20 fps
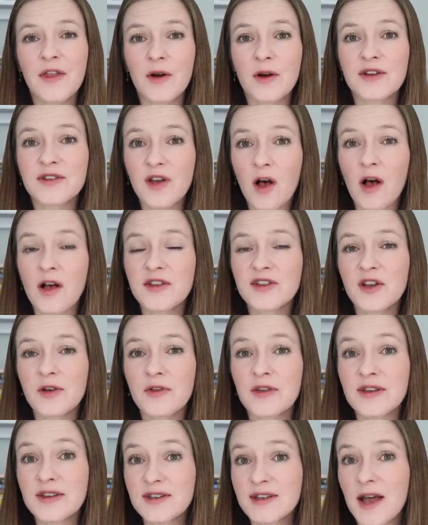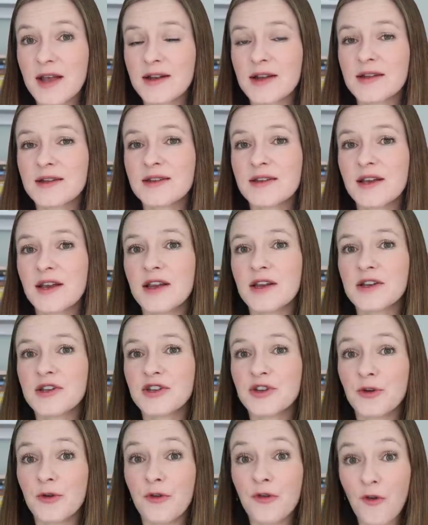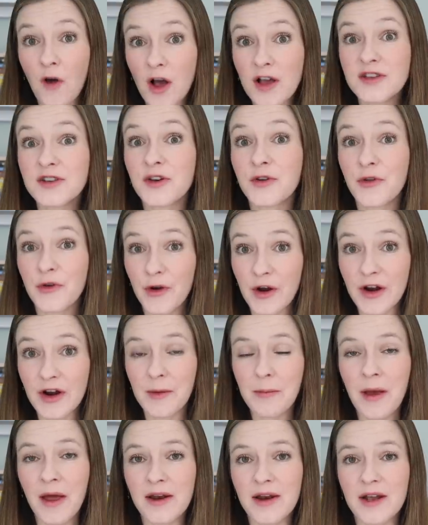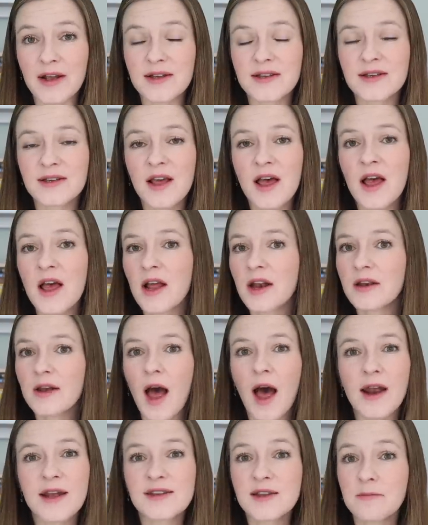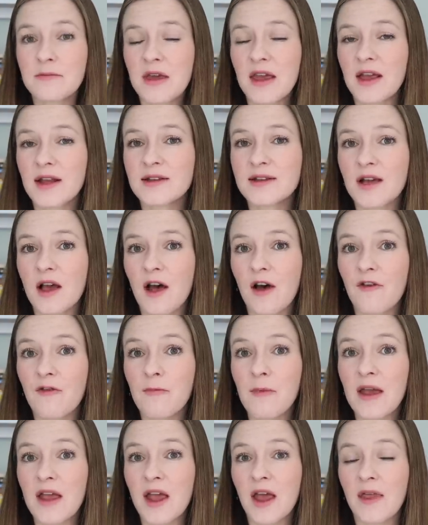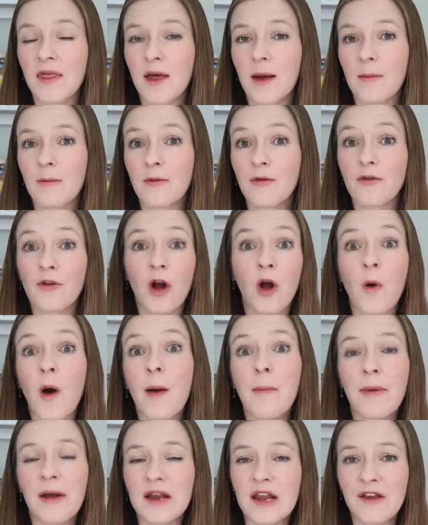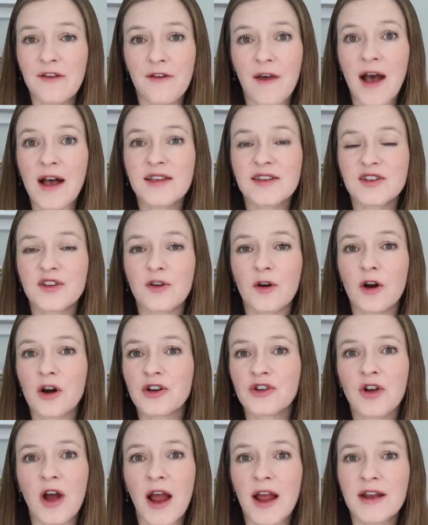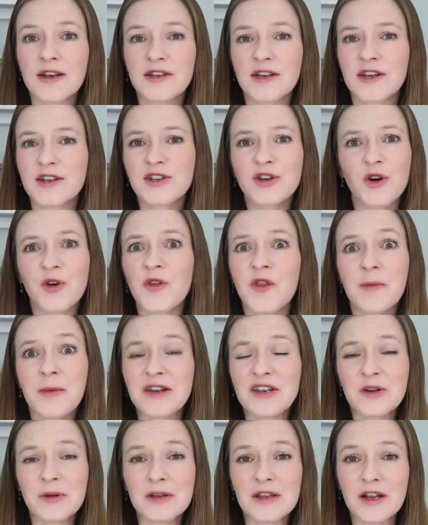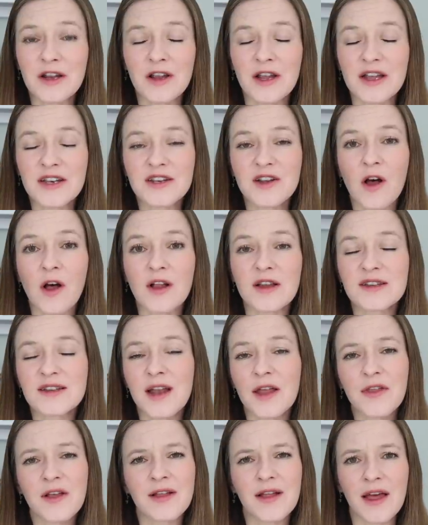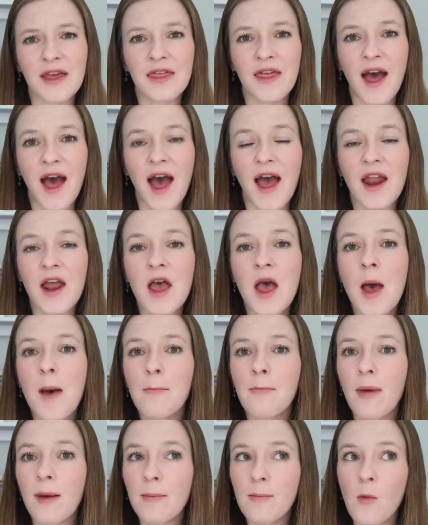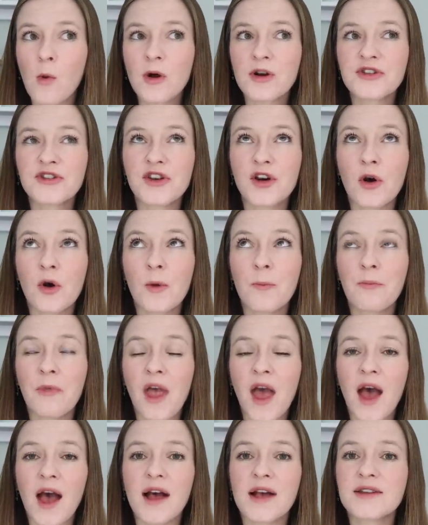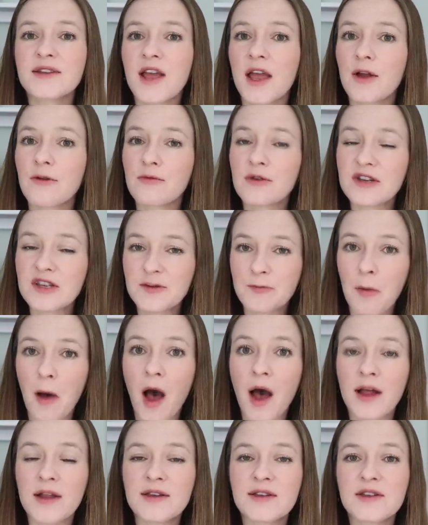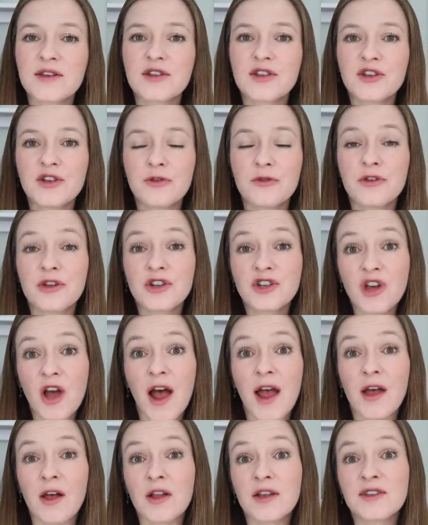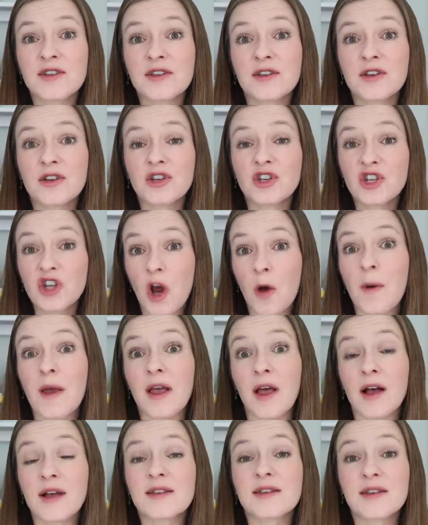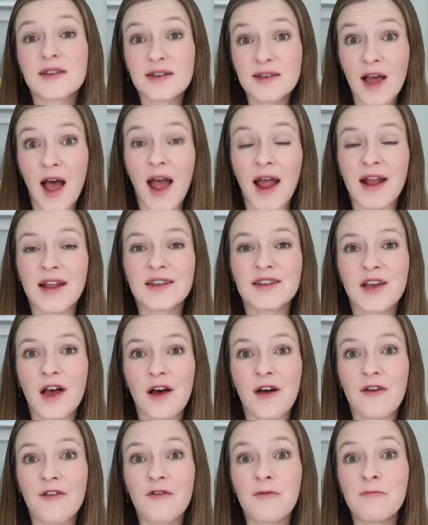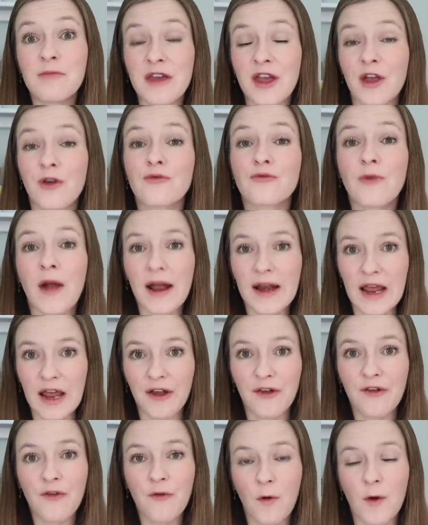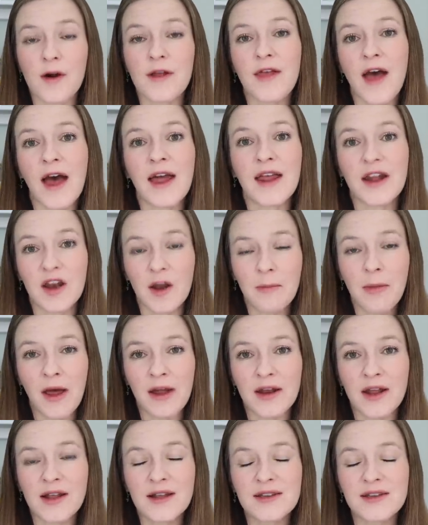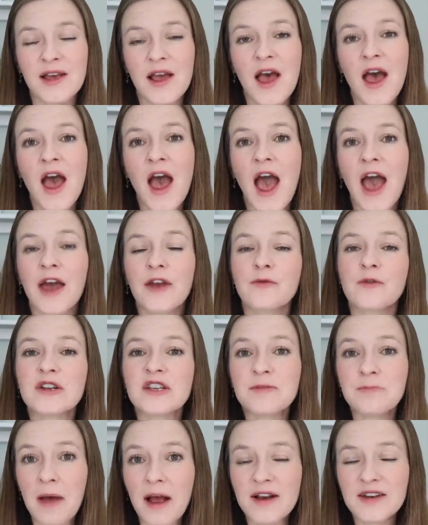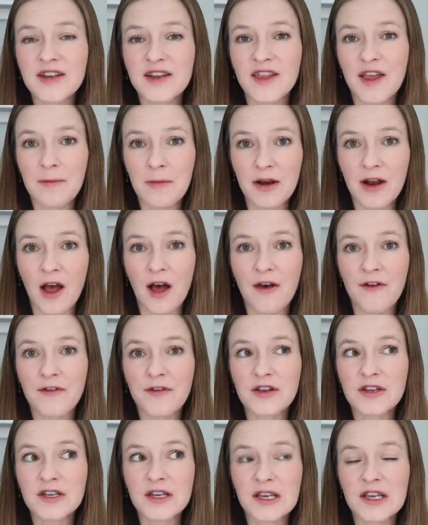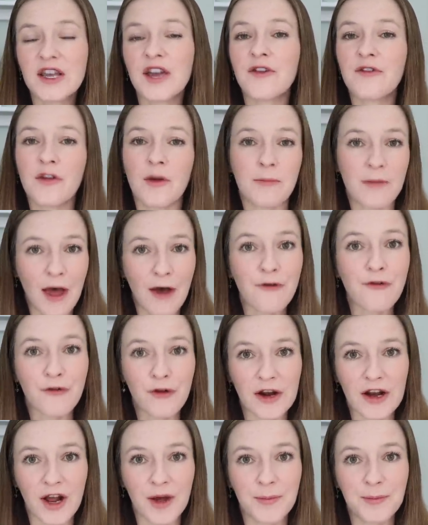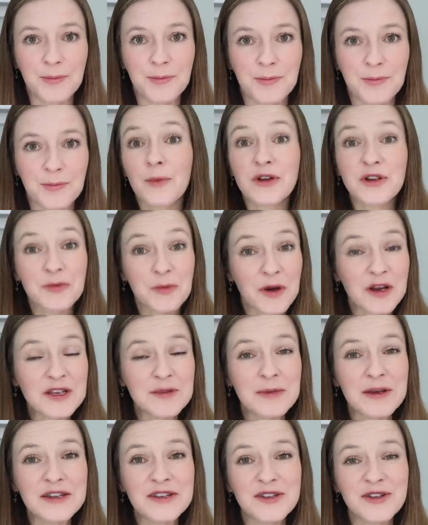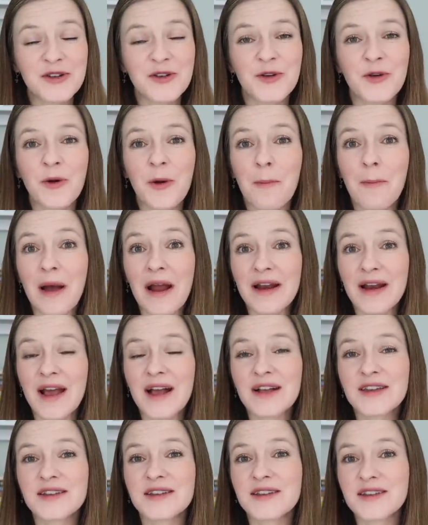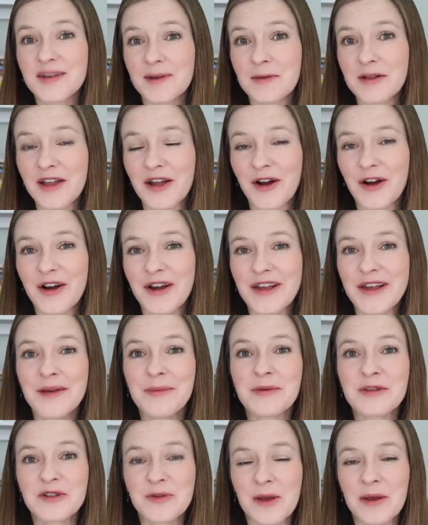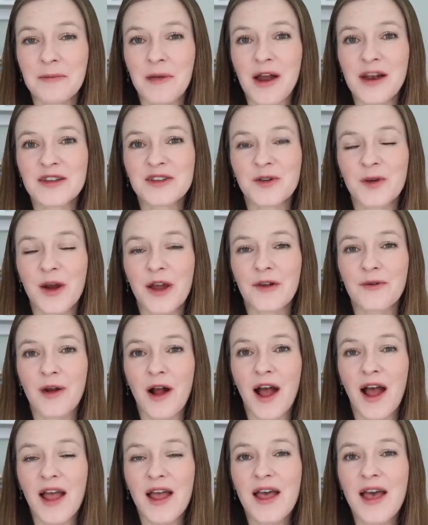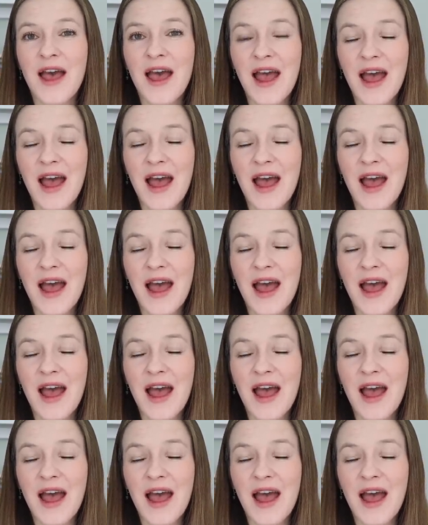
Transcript: there is also this tendency to foster their independence, not as a means of making them grow up any faster or trying to turn them into little adults, nothing like that, but more so as a response to the child's showing us signs of being ready for that independence and respecting them enough to give them that freedom. Which brings me to my next similarity between Montessori and RIE,